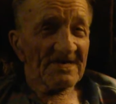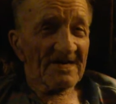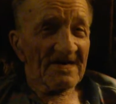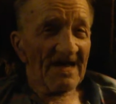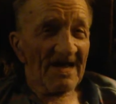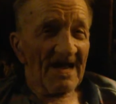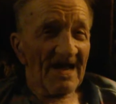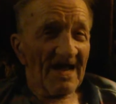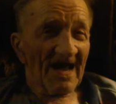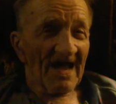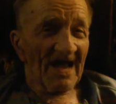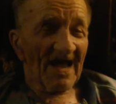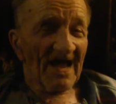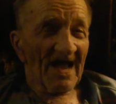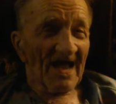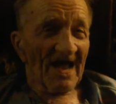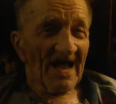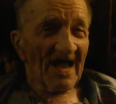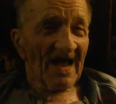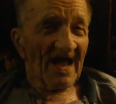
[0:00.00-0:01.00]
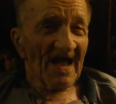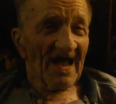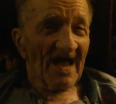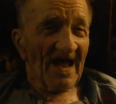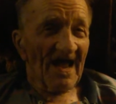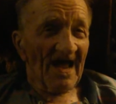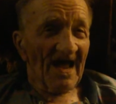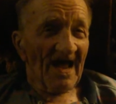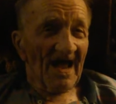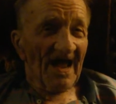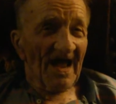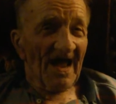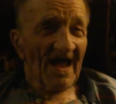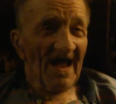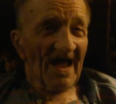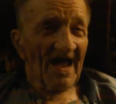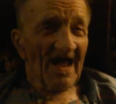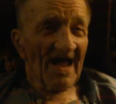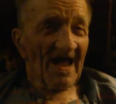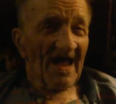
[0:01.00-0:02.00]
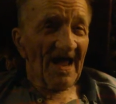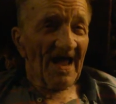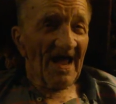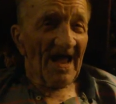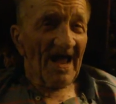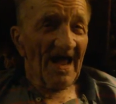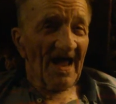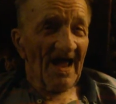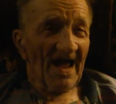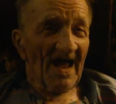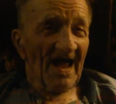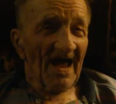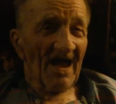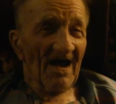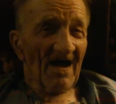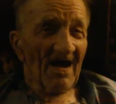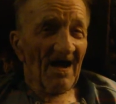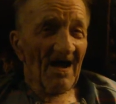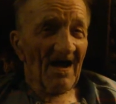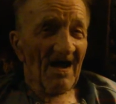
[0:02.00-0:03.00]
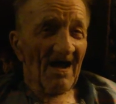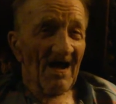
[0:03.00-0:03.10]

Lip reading: Okay. Great. How about